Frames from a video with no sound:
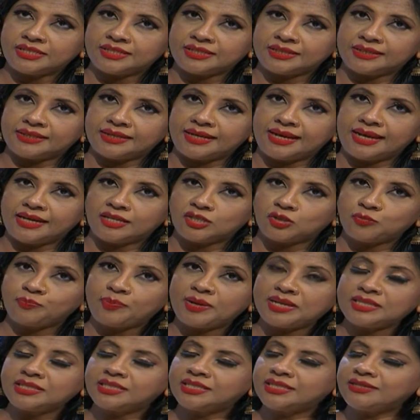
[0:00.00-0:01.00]

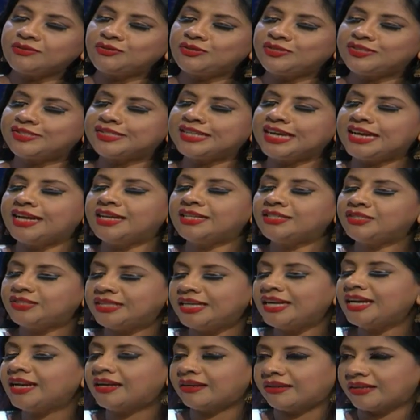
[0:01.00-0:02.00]
expensive trade
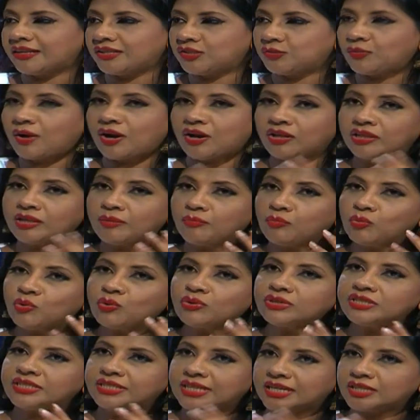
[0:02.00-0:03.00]
secrets, one of the
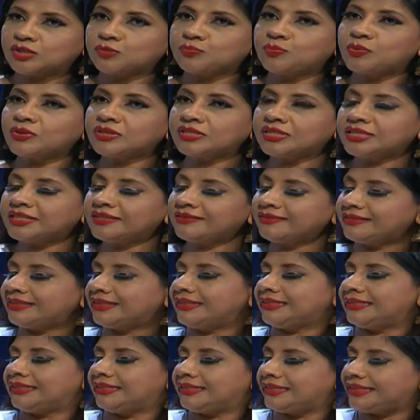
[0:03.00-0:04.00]
most expensive
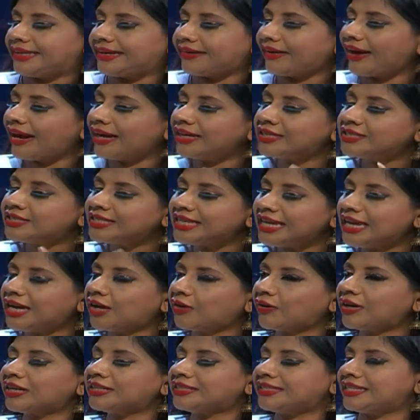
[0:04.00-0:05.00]
trade
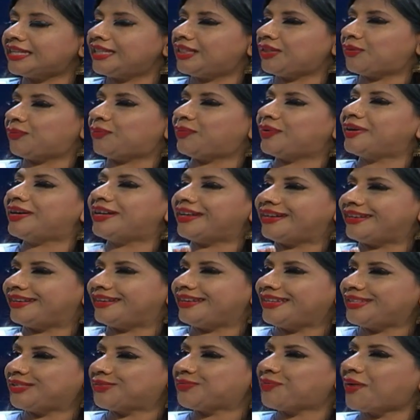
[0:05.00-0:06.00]
secrets in the world
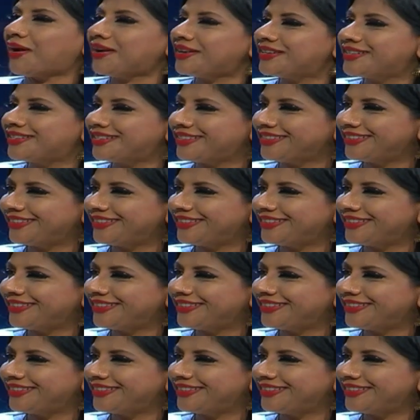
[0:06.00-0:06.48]
is what?